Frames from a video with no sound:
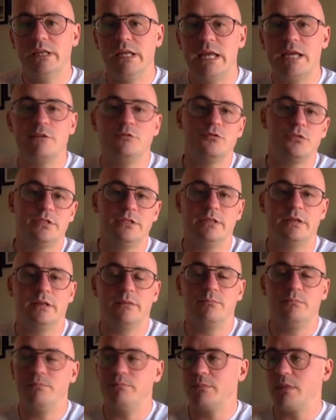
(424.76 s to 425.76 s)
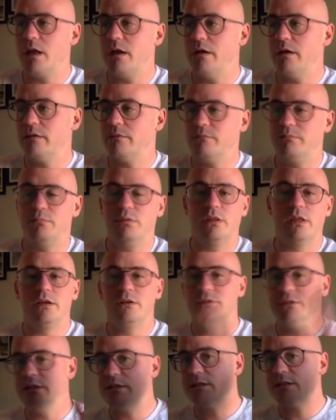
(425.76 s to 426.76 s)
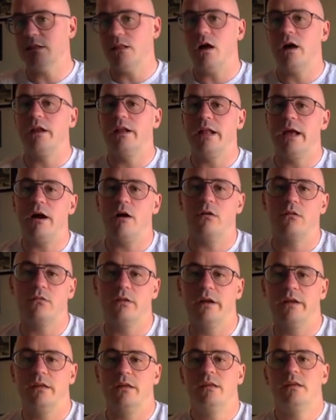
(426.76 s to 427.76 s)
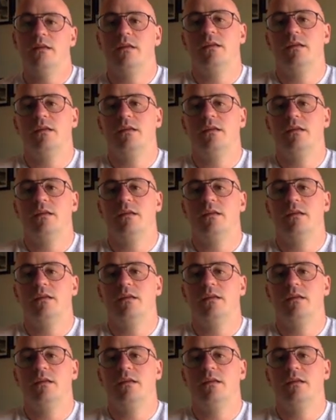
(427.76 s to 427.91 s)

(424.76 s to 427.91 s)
interesting players that slotted out right